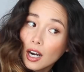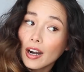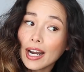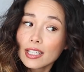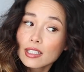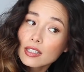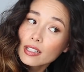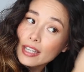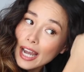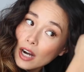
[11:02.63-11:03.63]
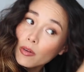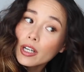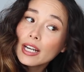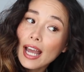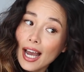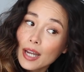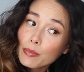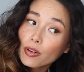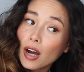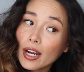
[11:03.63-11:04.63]
All right, now we're gonna add
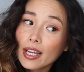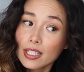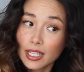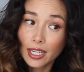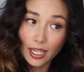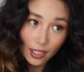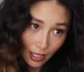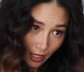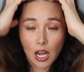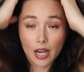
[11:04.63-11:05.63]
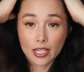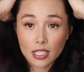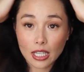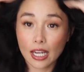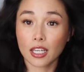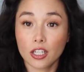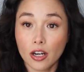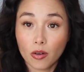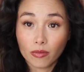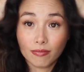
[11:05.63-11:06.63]
product in it. Honestly, you
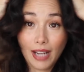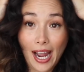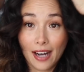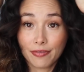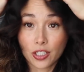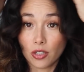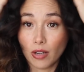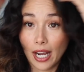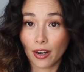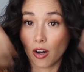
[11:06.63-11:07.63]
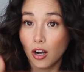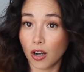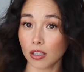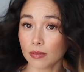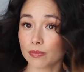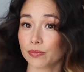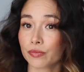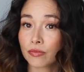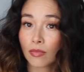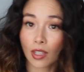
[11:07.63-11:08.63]
don't have to at all.
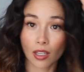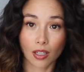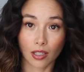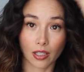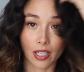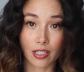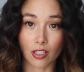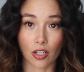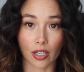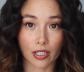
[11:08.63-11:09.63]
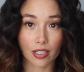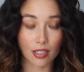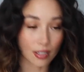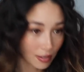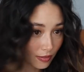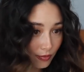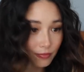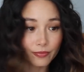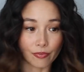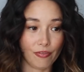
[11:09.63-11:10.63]
This looks
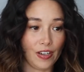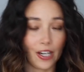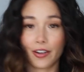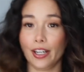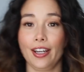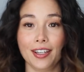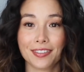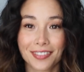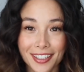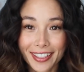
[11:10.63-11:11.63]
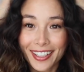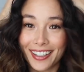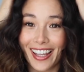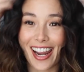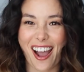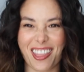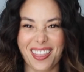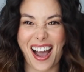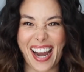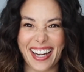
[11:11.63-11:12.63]
very like
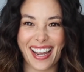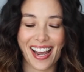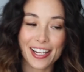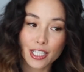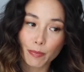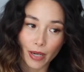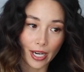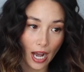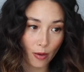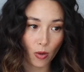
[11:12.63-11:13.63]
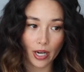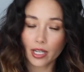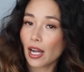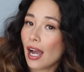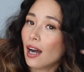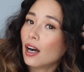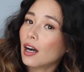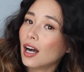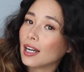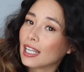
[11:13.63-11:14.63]
lioness, but I wanna
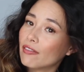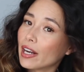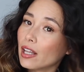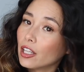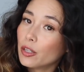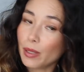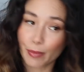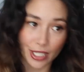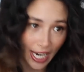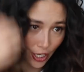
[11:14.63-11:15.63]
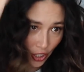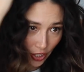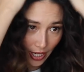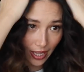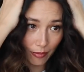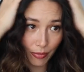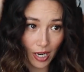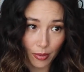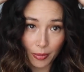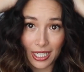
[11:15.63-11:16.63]
give it a little bit more texture and then
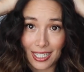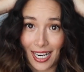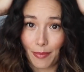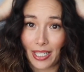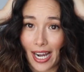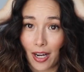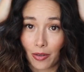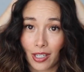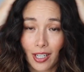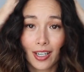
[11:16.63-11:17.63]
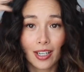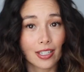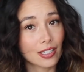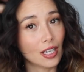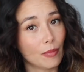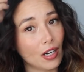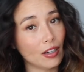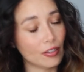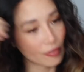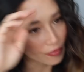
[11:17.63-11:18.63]
probably tame down some
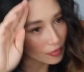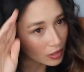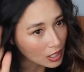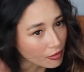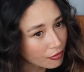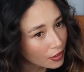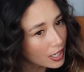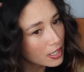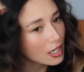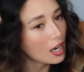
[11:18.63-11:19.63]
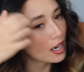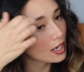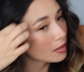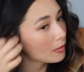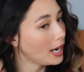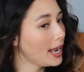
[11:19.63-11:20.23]
of the frizz on my